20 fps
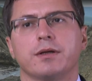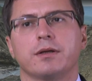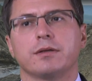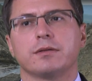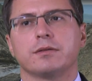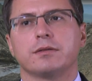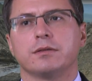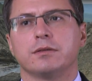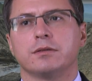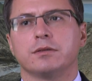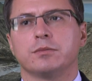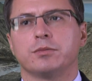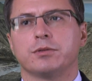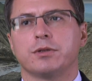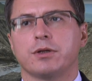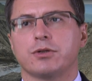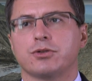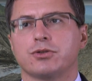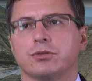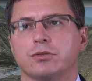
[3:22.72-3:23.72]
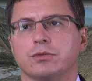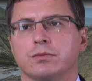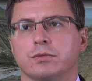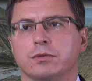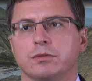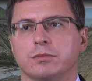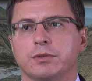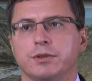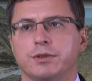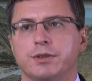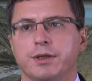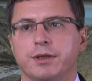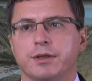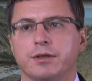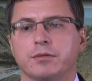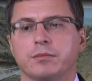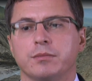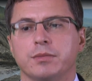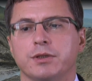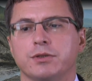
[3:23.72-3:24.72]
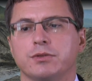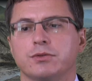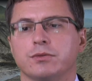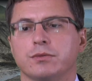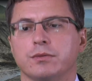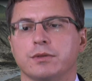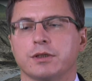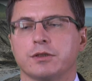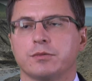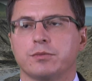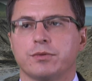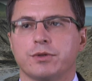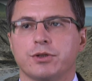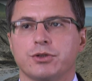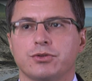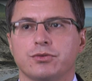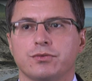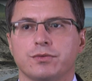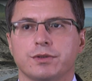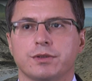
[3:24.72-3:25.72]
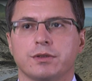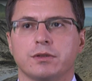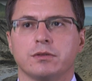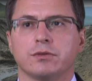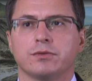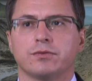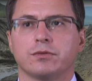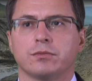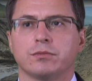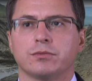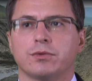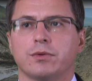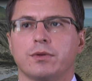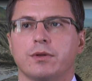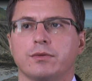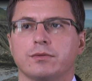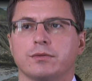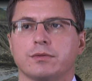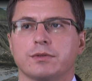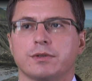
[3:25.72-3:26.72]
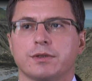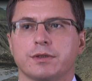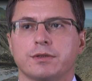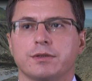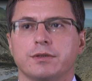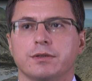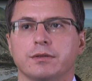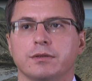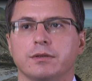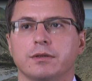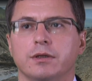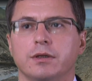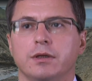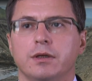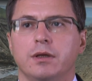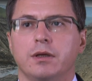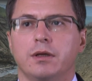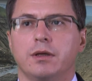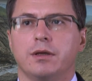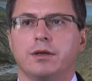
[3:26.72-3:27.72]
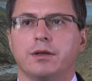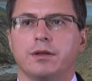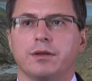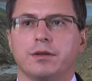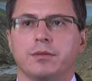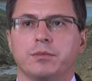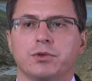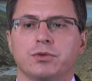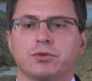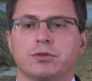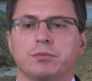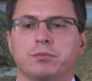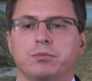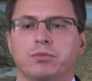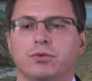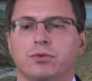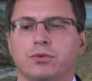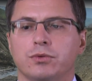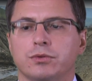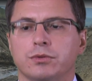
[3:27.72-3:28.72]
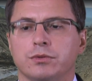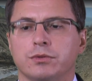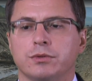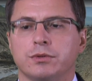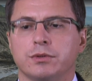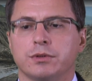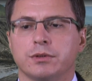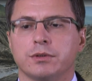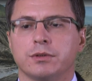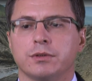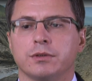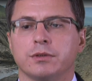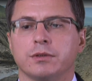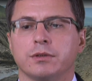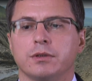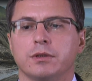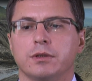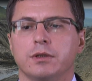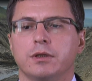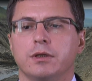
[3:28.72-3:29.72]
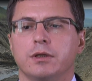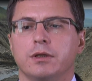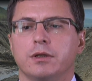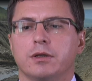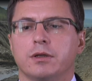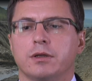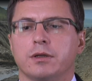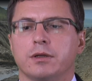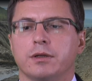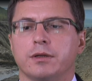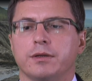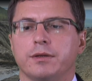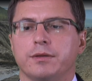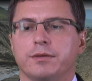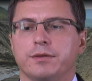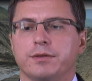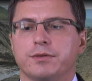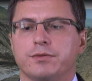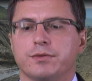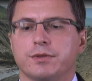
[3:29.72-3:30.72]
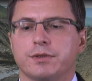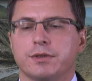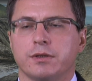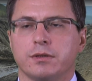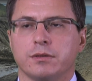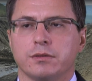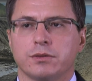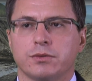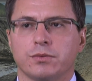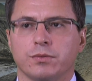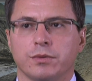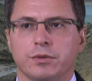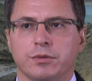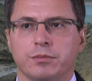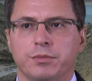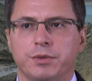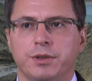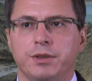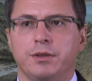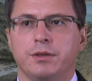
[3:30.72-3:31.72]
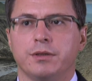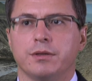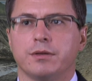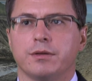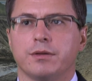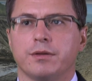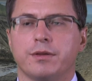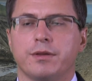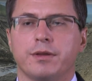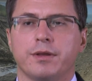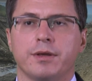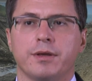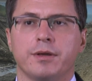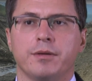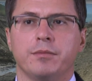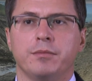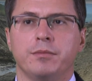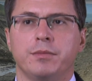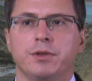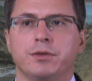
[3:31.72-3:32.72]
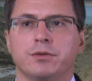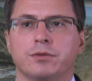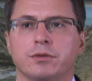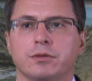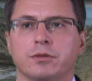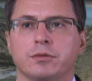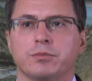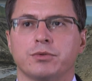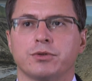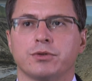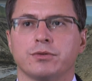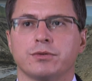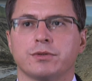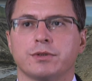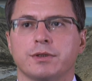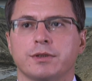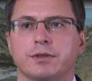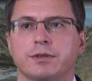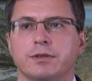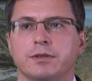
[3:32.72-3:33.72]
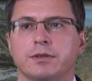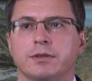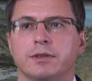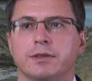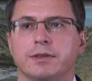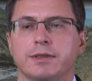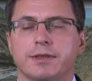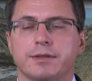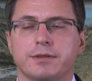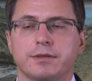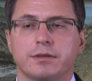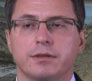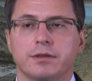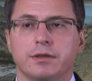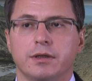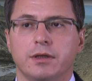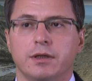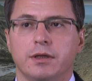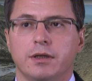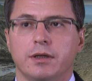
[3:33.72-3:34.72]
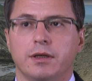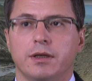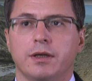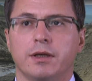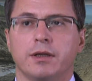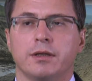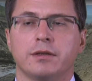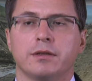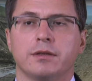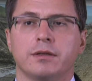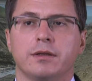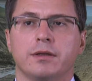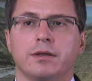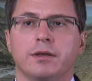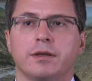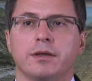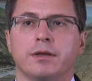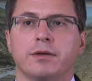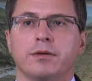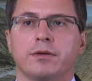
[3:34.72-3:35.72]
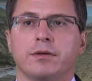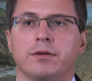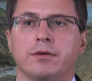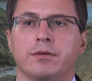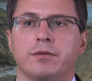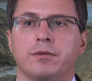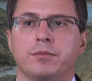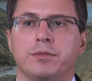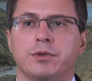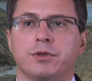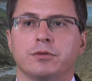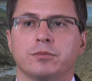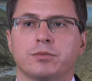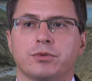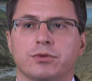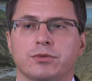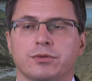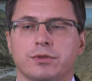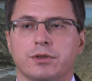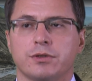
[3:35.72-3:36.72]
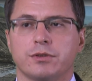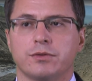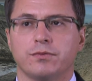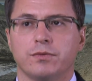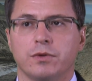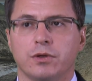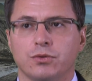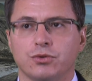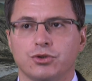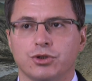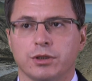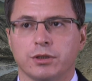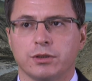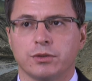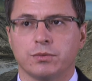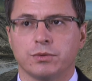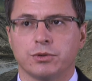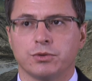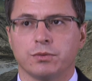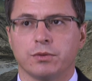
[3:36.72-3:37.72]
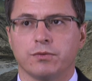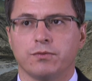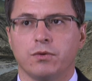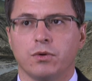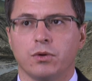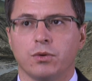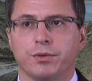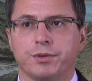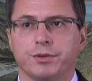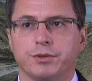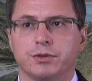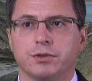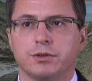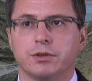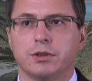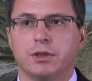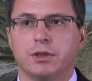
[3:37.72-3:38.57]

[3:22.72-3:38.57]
Krasny into production will be taken based on the exploration results from 2016. And the most important in these results will be the mineral processing test and the mineral processing flowchart which will follow it.